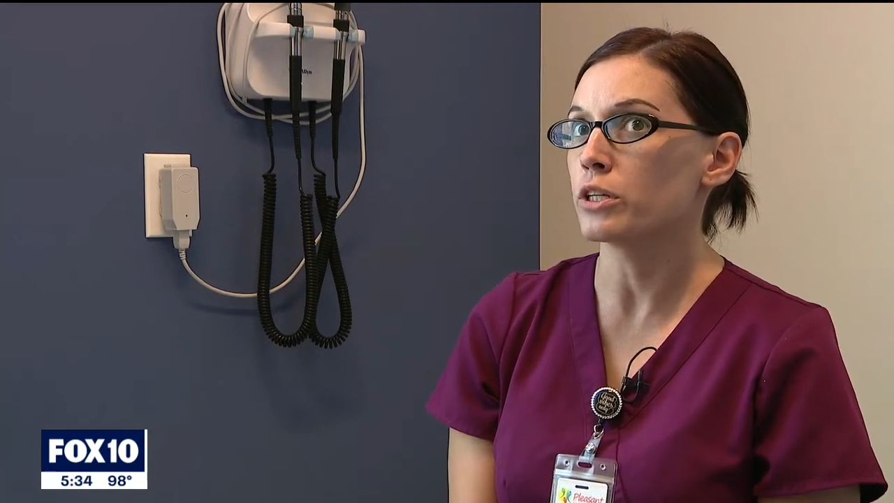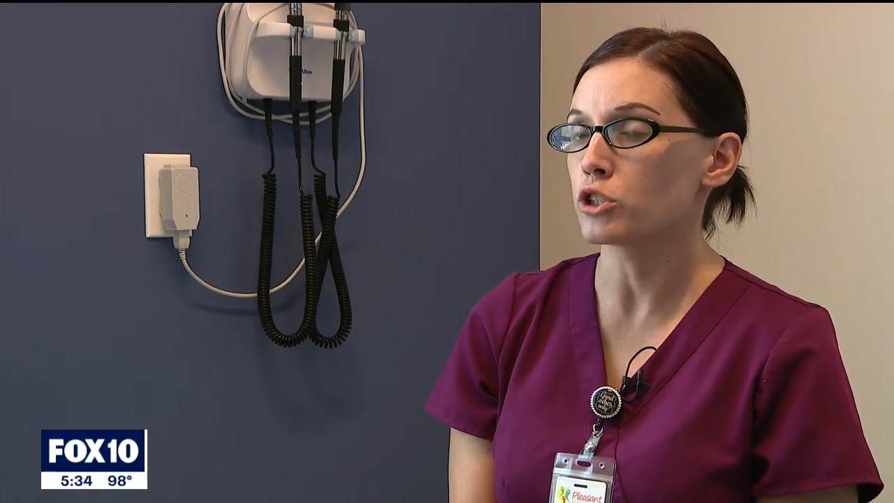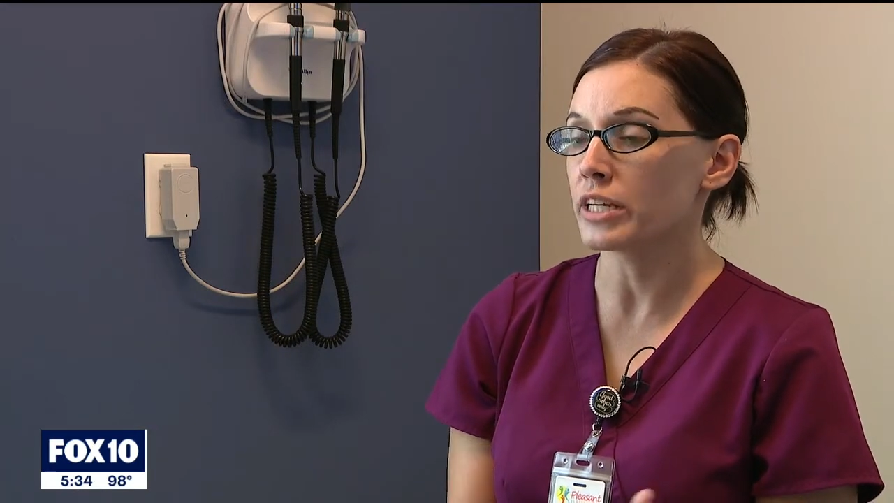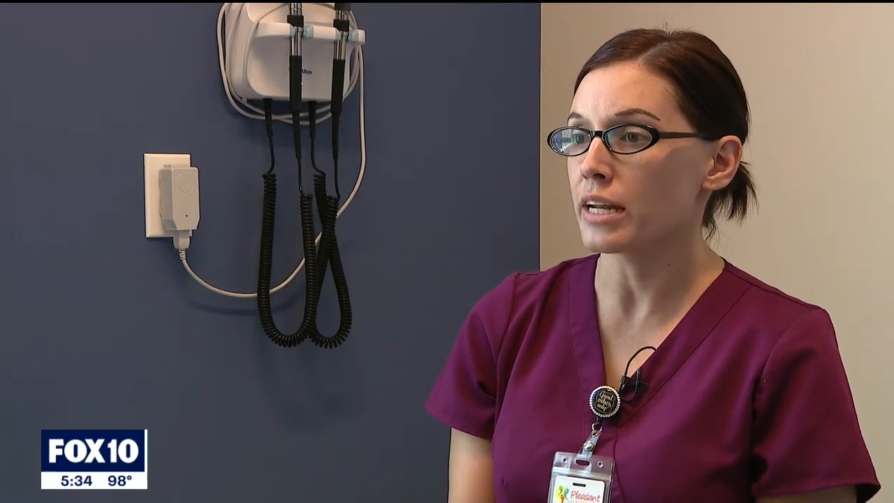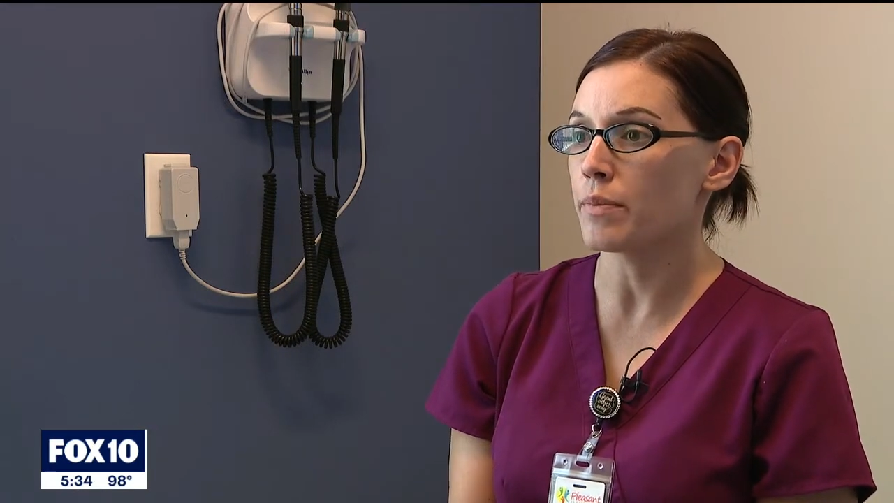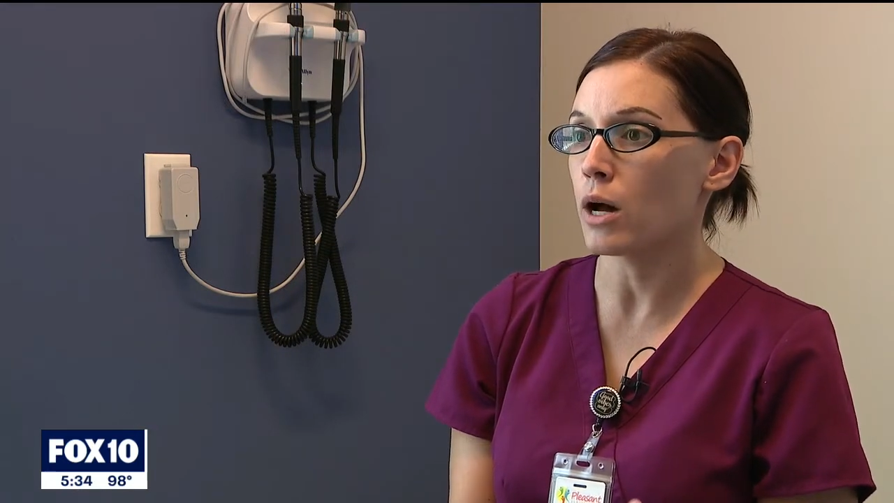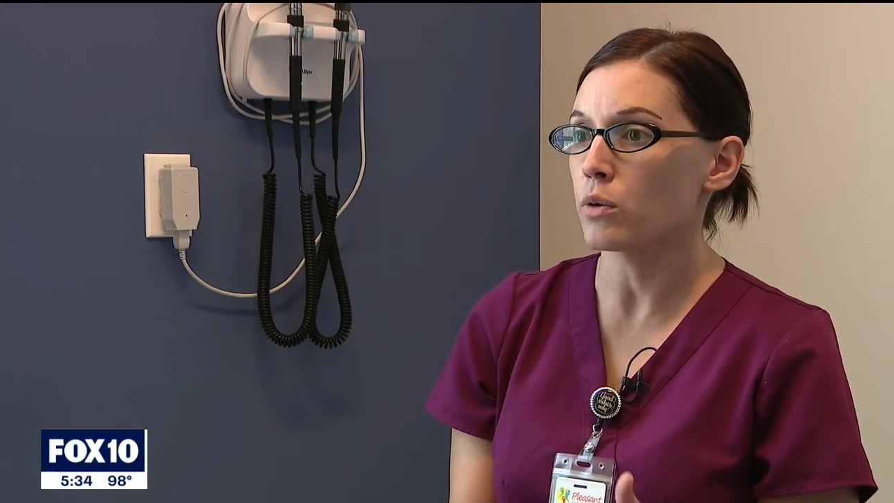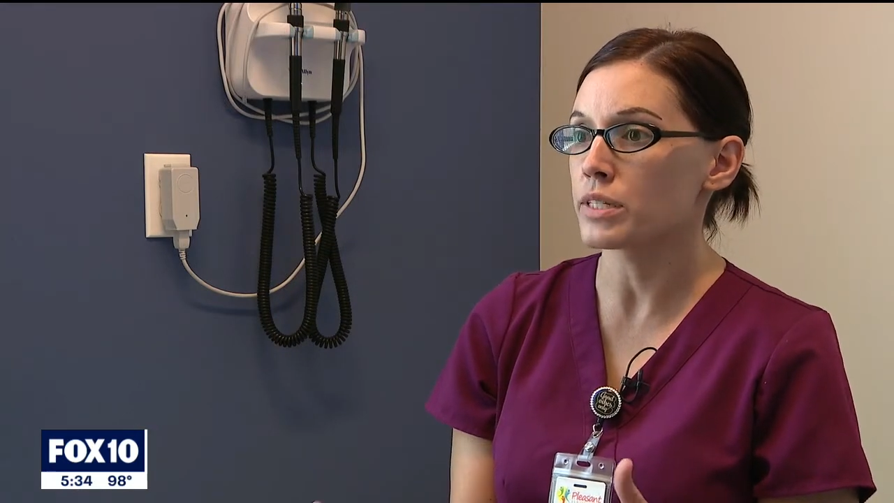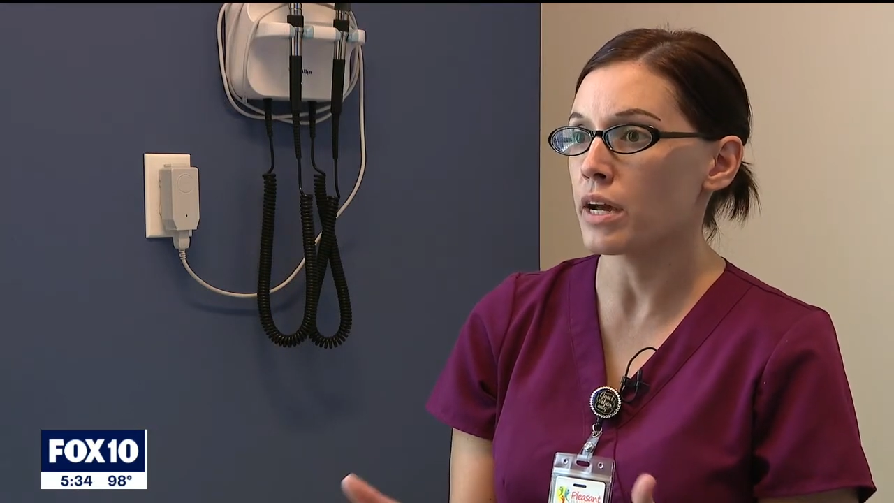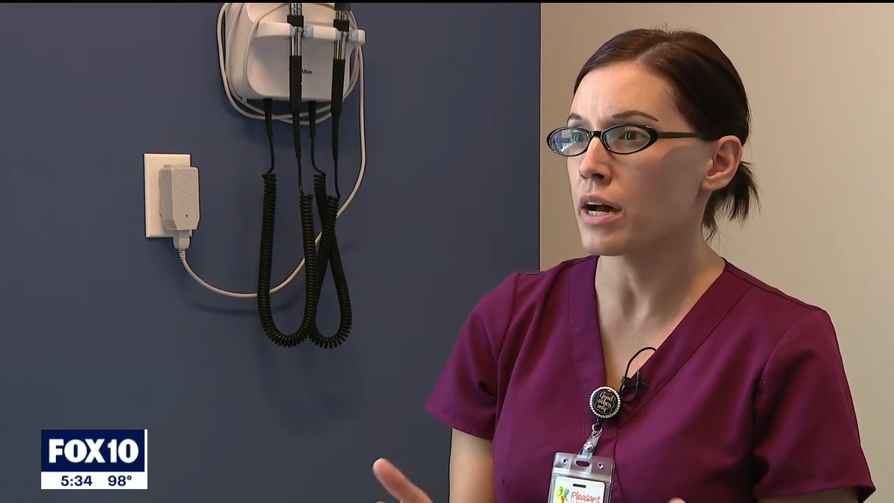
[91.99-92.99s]
usually get
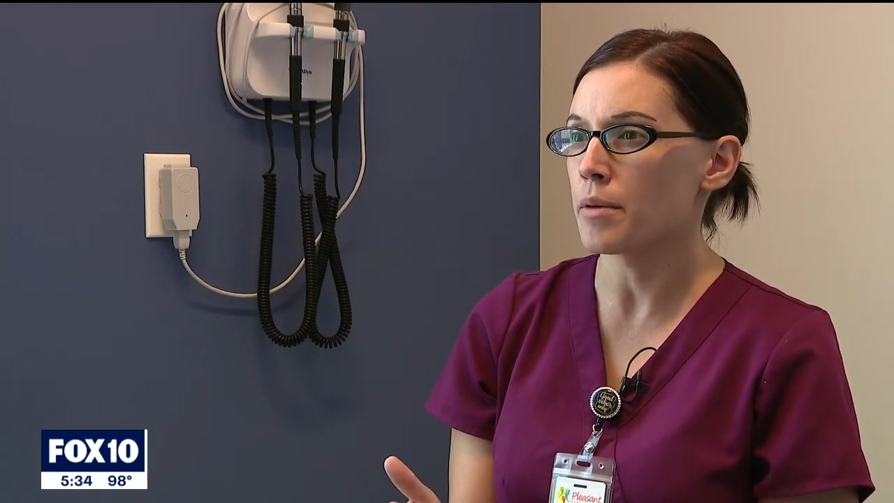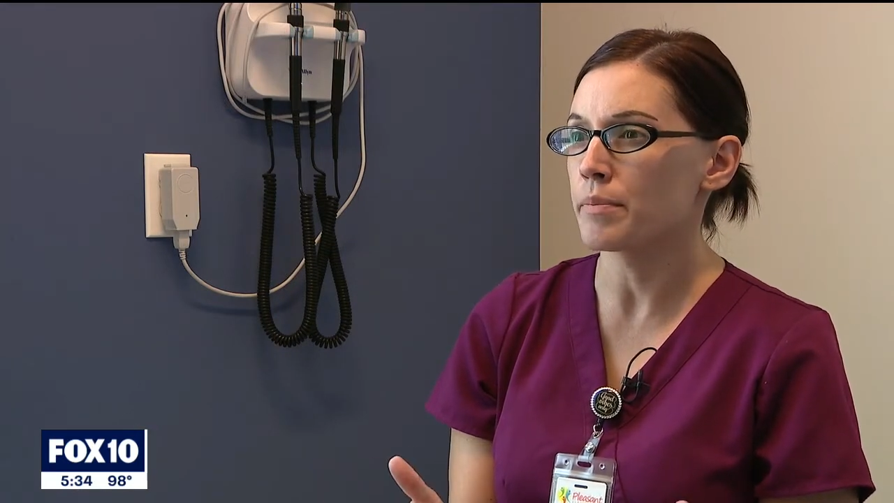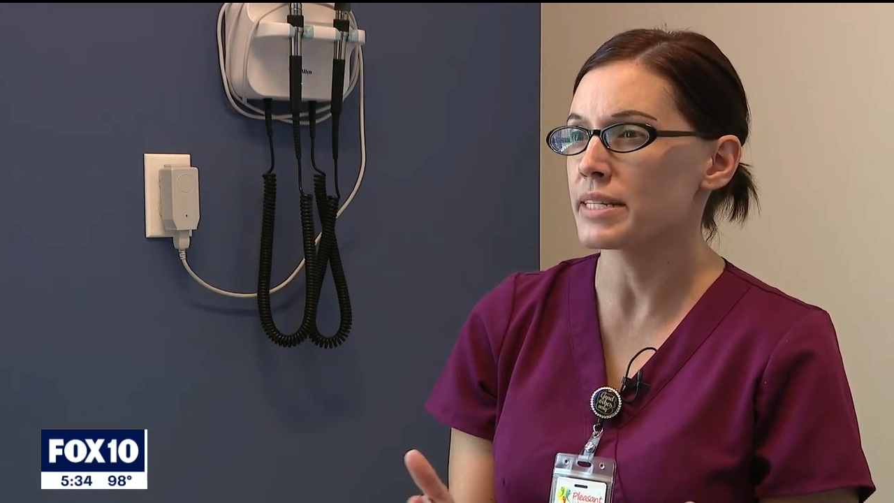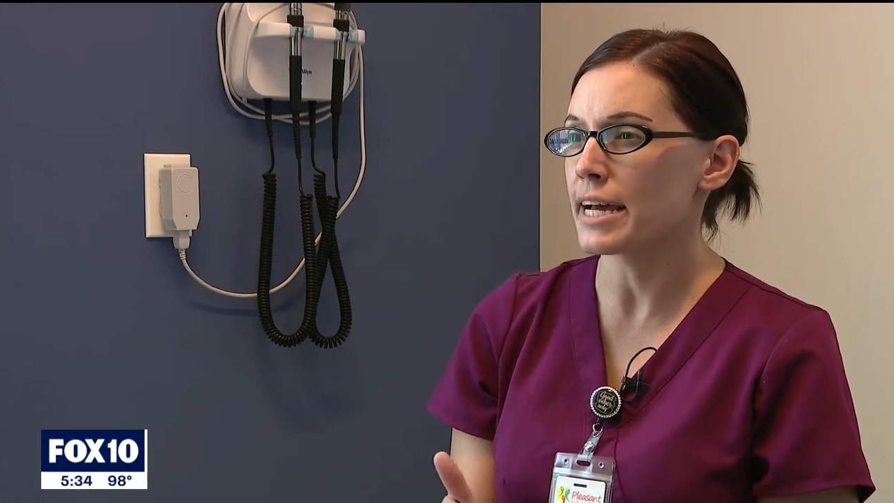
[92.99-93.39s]
about um,